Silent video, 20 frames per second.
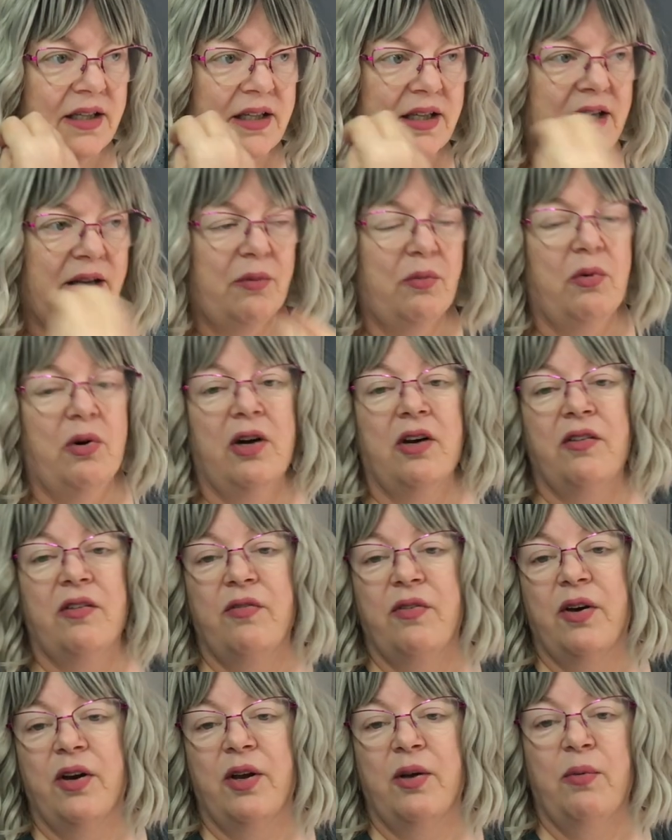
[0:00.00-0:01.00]
can work
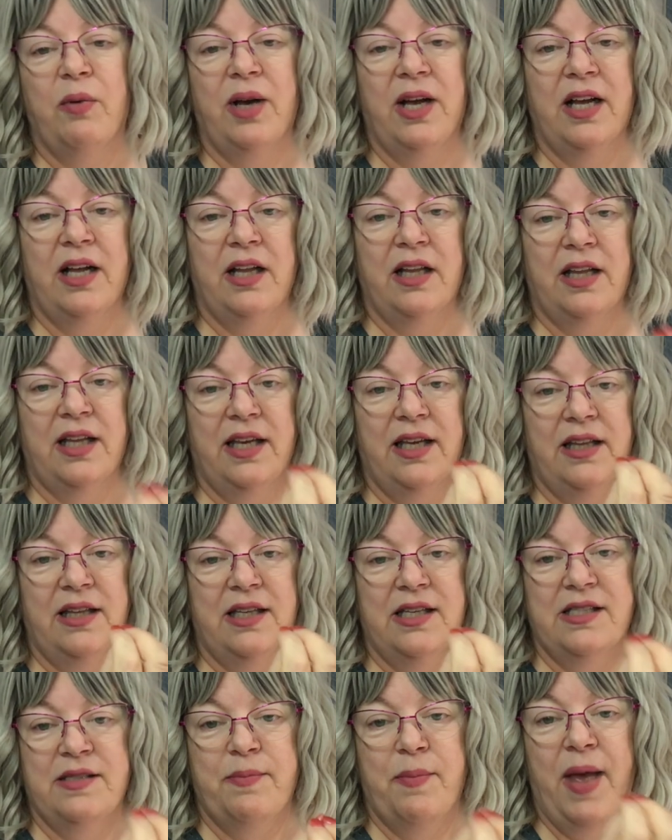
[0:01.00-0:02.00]
very well in
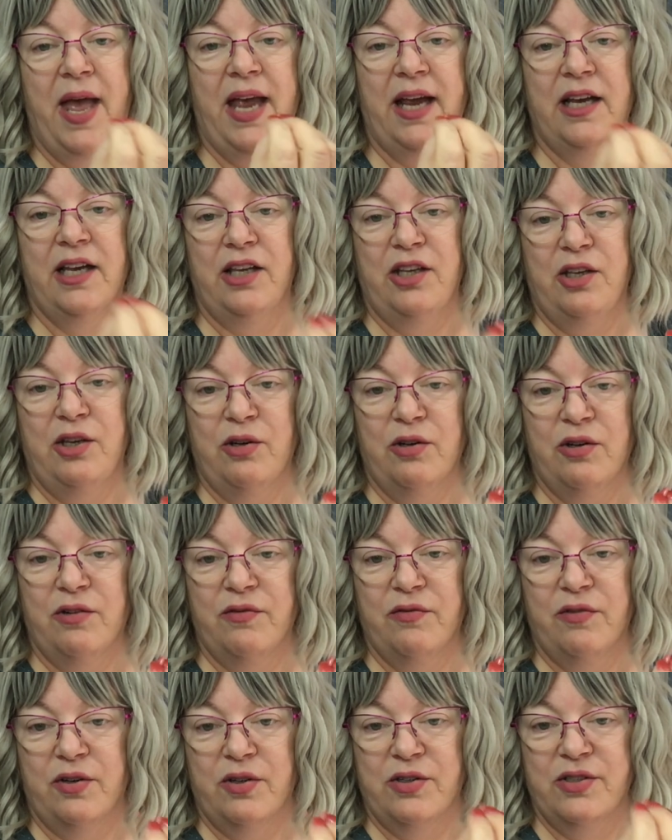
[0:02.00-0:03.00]
this mega
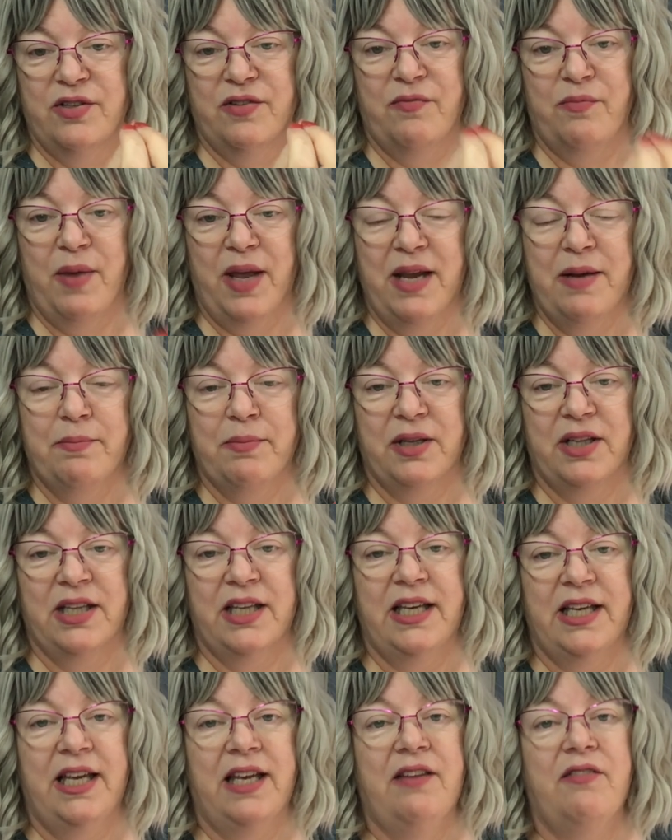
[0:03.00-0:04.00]
universe of
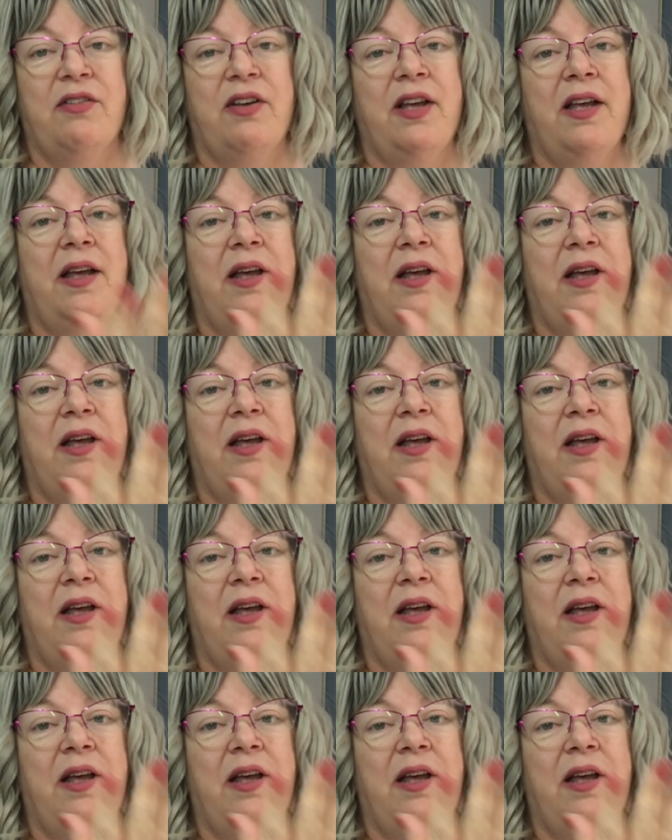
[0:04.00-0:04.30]
make-believe,